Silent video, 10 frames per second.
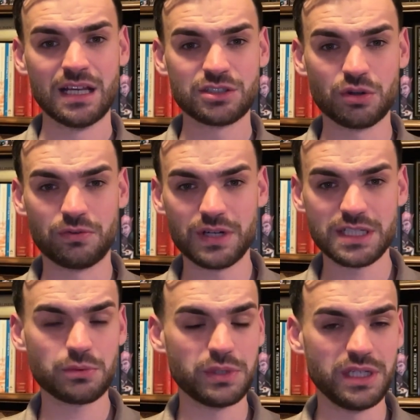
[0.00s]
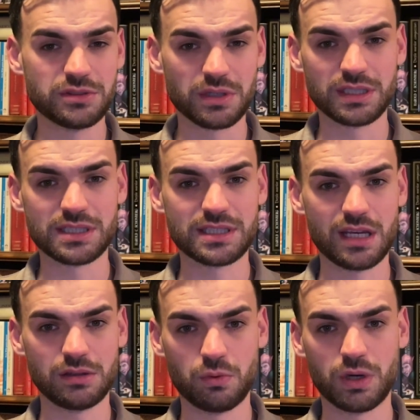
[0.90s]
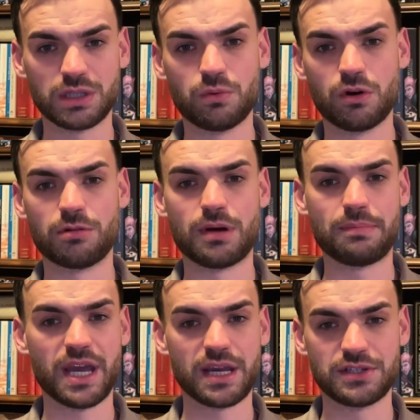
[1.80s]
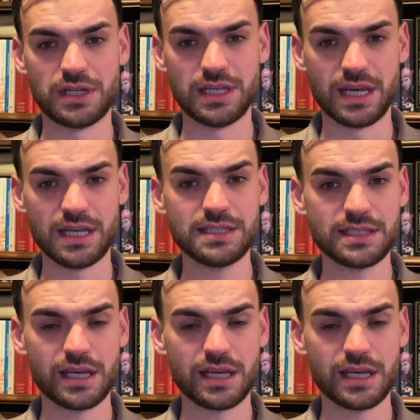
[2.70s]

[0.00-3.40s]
So first, we need to understand what warm-up actually is